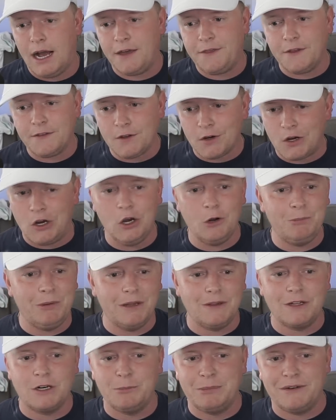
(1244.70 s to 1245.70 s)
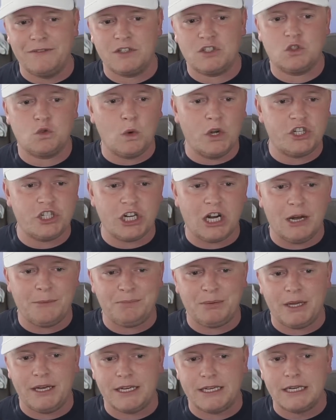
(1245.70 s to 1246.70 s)
I think there could be a little bit of a switch
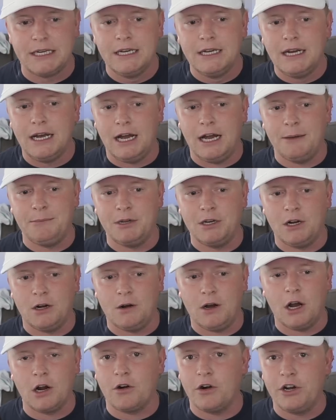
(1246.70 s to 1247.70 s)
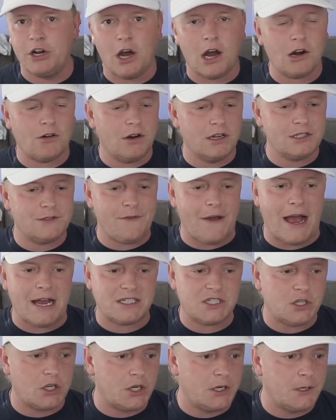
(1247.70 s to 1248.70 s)
up, like, hungry dog runs
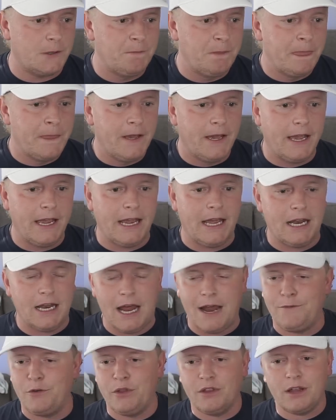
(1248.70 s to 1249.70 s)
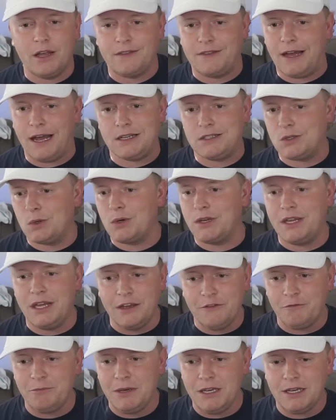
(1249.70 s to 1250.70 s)
faster and everything like that. So
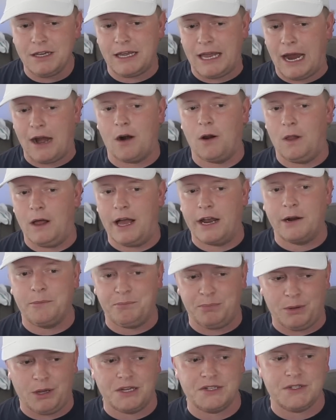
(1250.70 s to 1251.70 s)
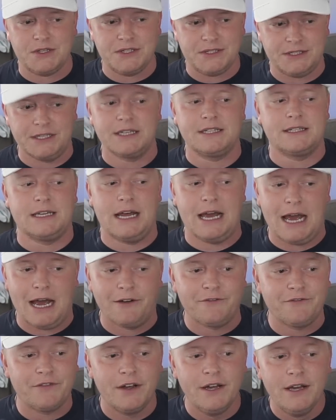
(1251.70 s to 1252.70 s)
give me Carolina plus the
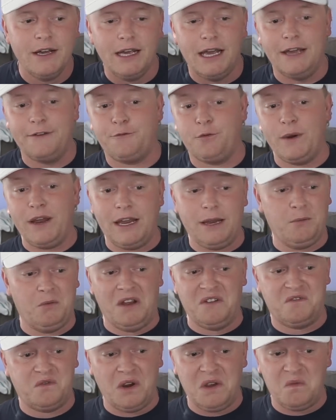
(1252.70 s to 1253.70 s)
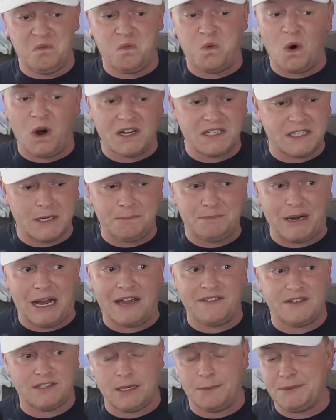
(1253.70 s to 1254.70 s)
6.5. If we want to
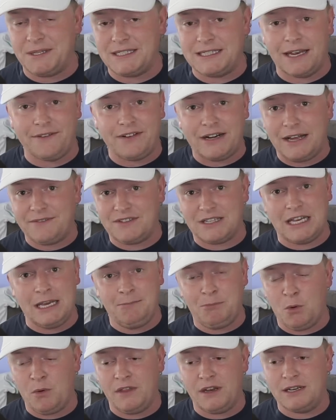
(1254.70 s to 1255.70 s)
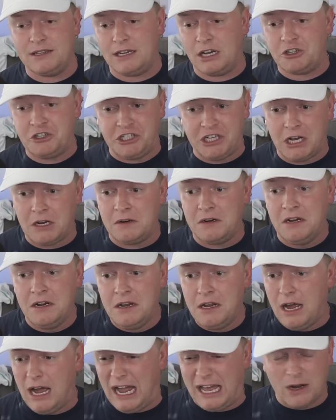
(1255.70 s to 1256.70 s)
buy this up to 7.5 to keep it within a touchdown,
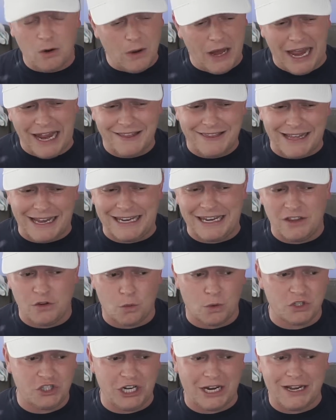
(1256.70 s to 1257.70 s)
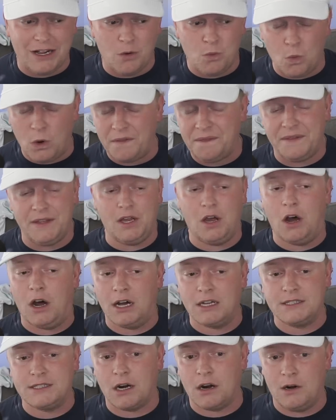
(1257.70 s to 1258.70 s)
I don't hate that either. We'll check out what the
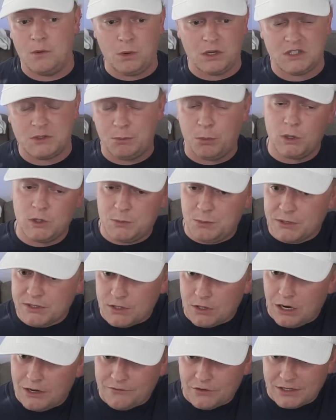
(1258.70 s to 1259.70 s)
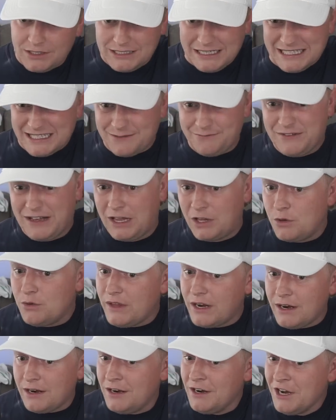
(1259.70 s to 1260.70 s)
odds are and what sportsbooks are offering decent value
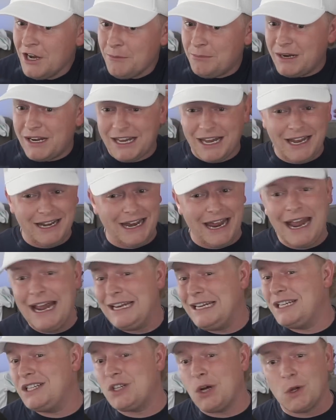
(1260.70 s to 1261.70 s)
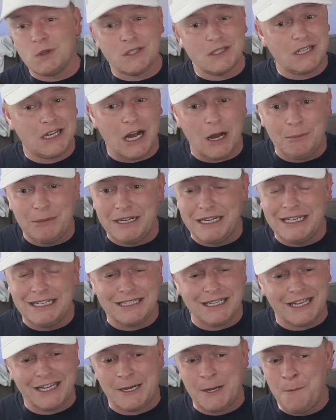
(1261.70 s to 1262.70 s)
there. But again, Andy Dalton coming
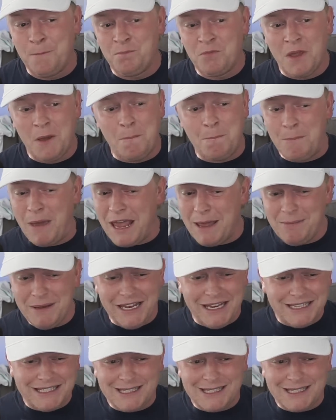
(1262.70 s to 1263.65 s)
in, like, maybe